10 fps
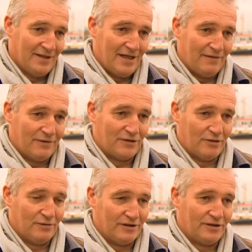and
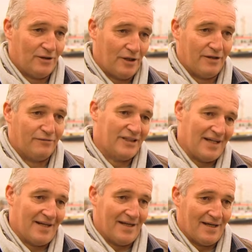so it's a lot of
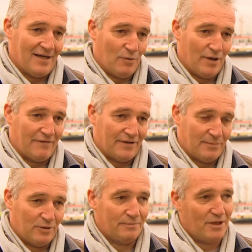yelling and whatever,
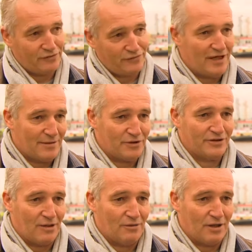but most of the times it's
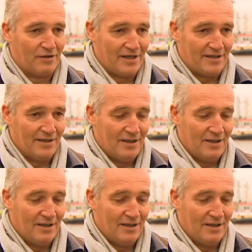going okay.